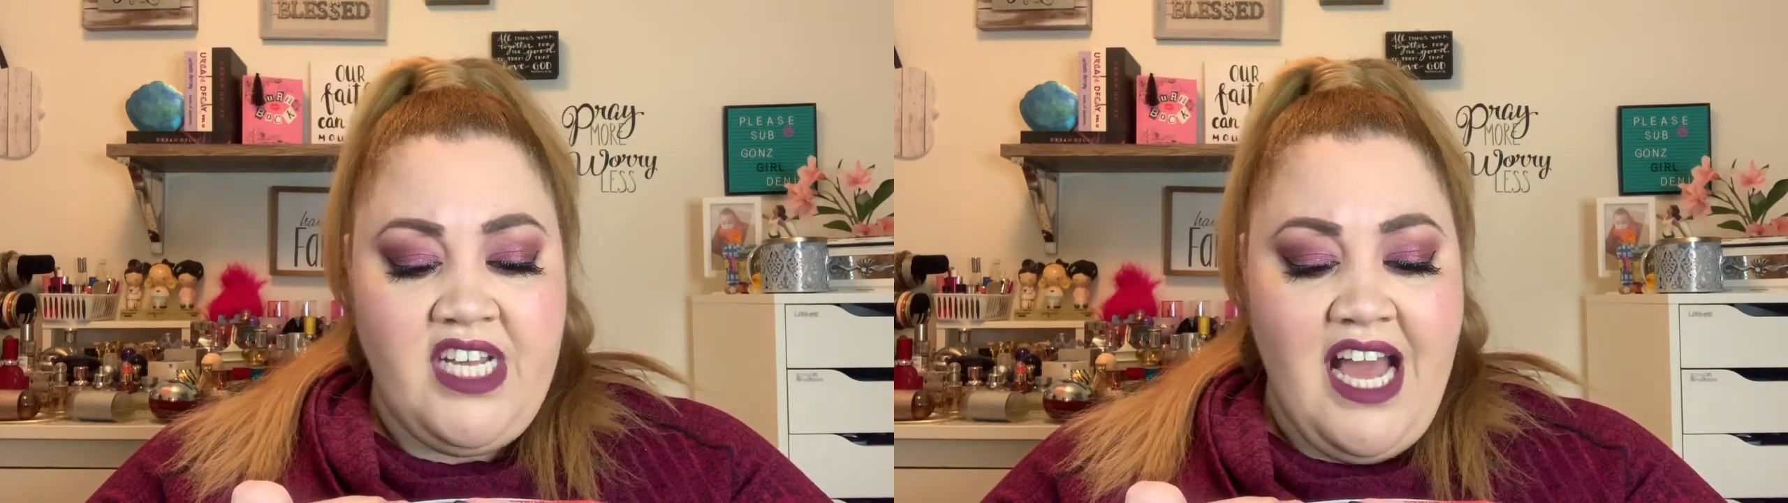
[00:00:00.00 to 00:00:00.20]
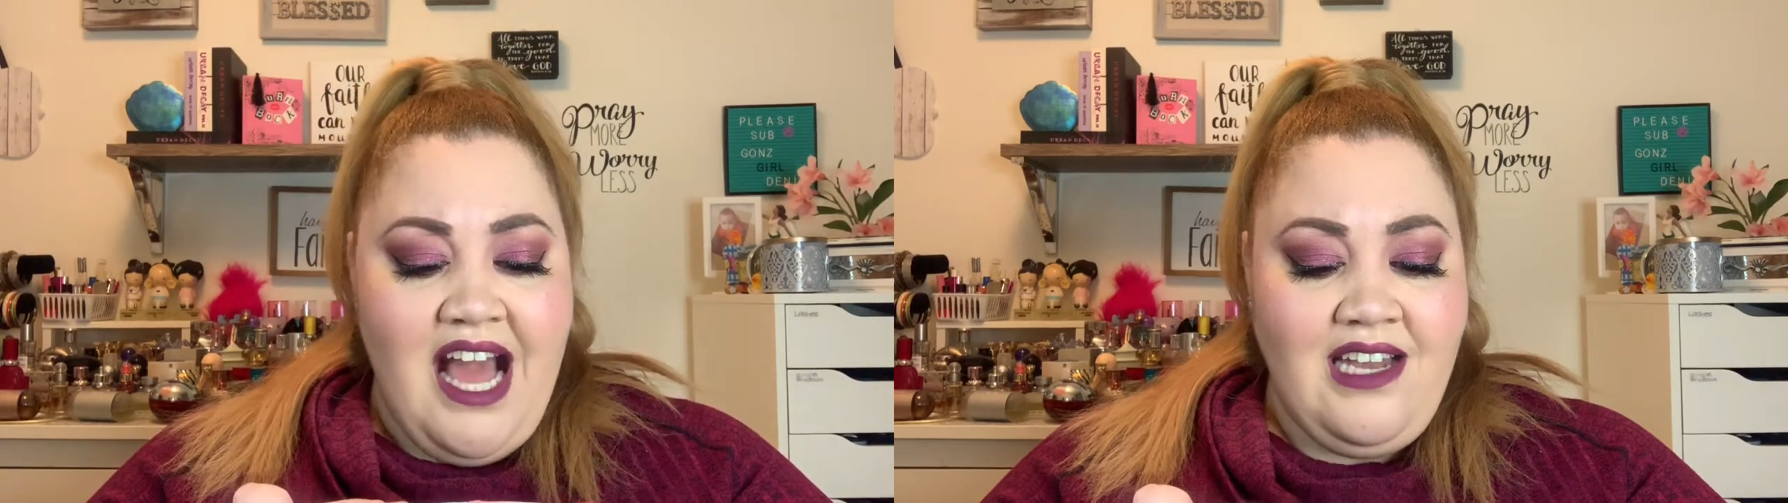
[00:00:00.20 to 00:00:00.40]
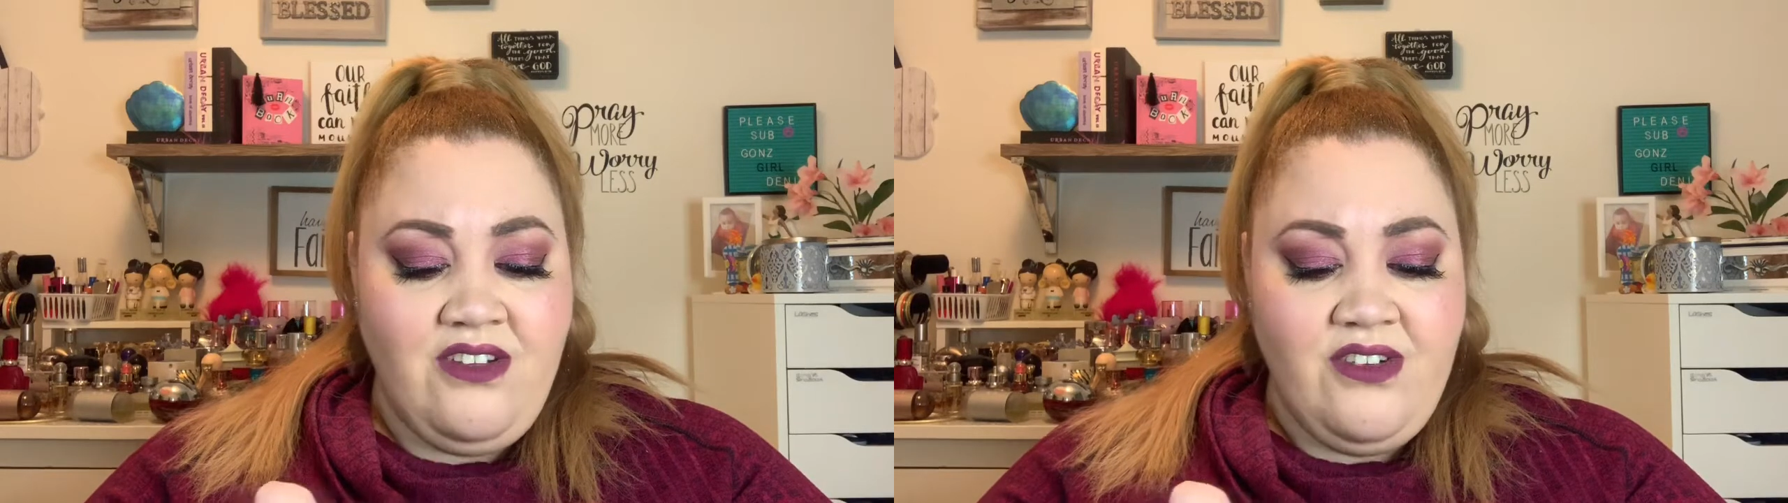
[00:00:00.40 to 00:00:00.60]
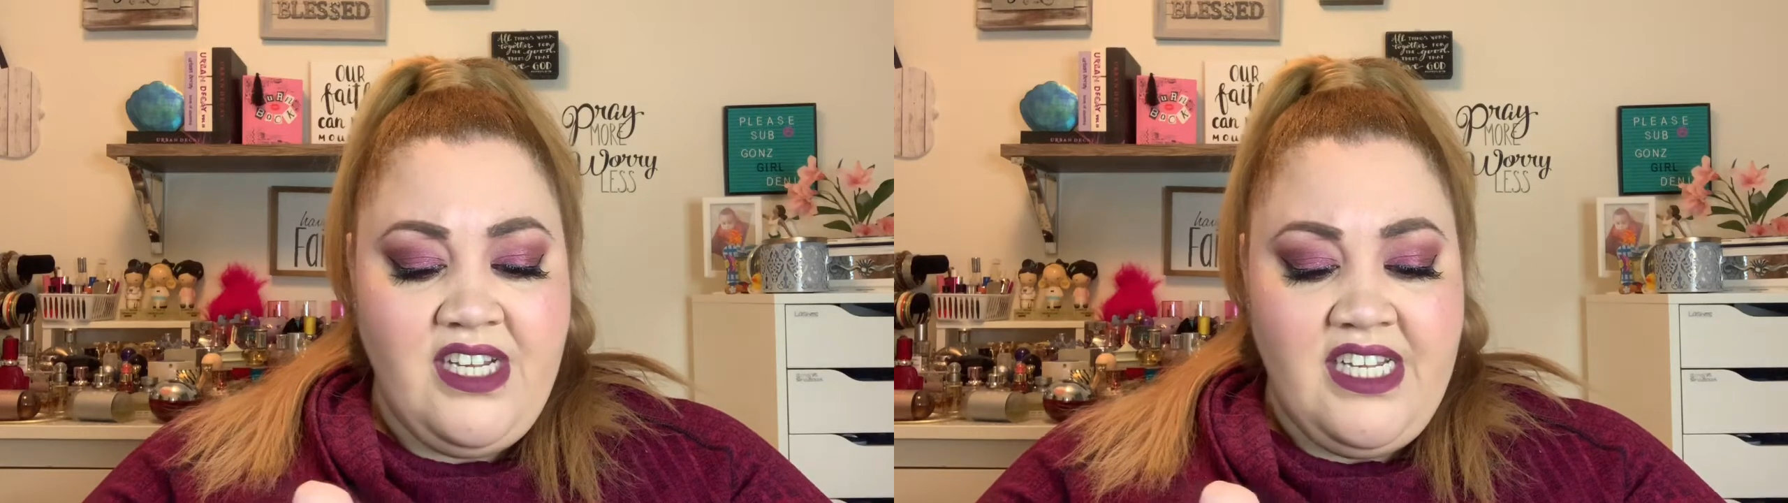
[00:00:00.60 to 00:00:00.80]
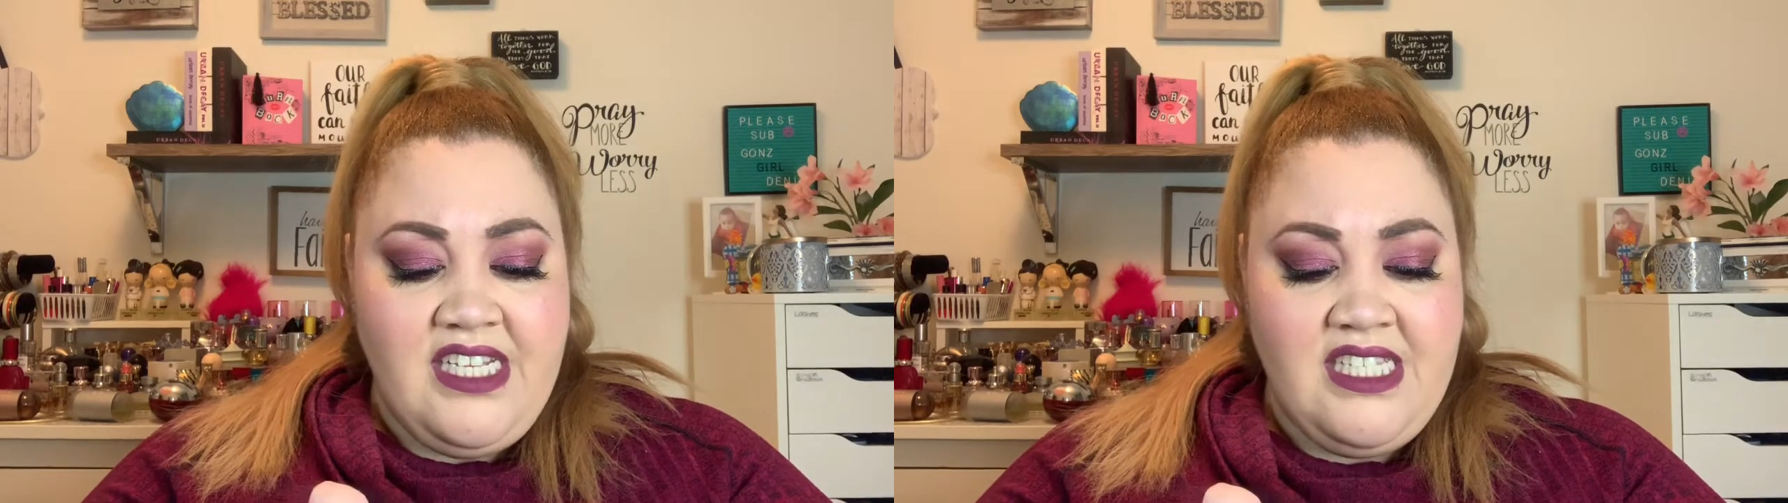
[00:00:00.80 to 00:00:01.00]

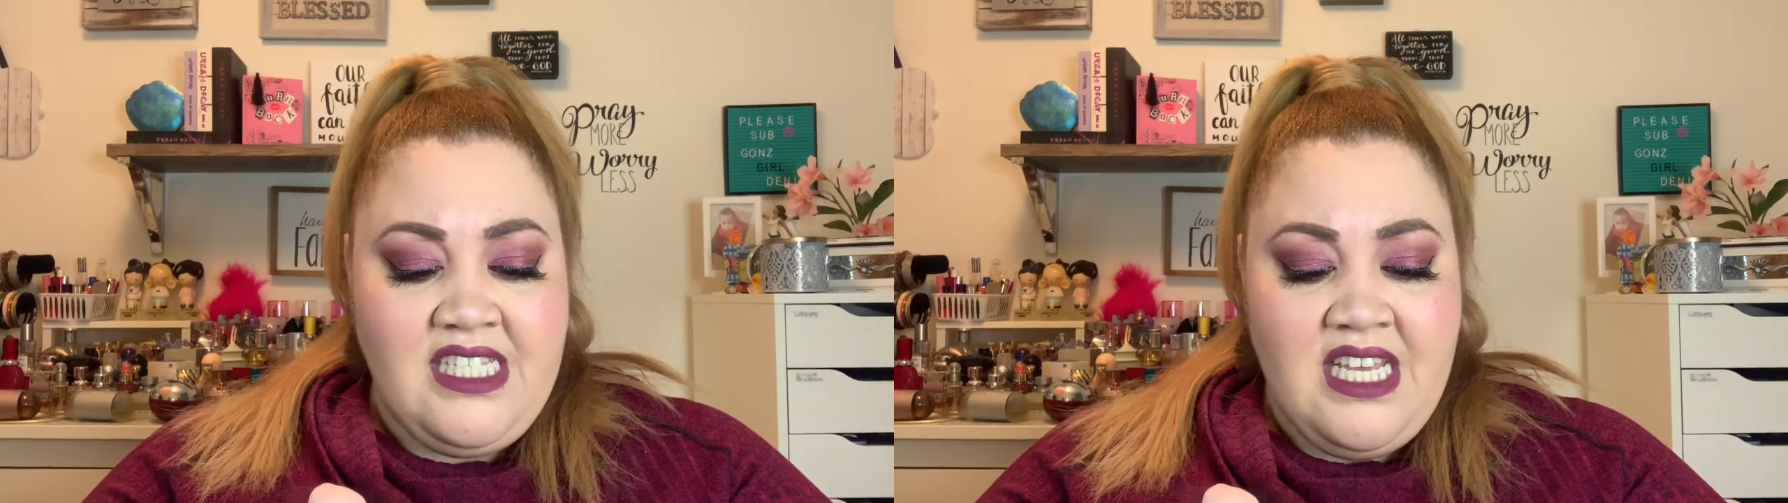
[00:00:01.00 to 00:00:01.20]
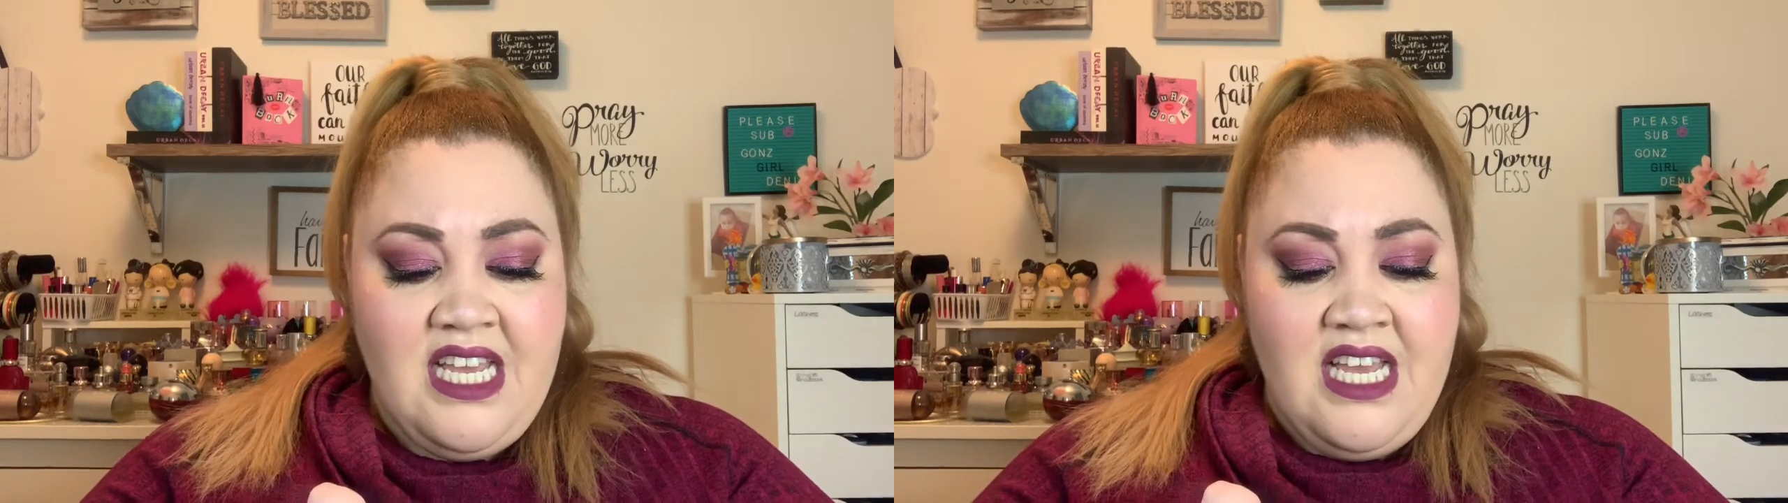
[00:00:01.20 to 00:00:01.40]
calories,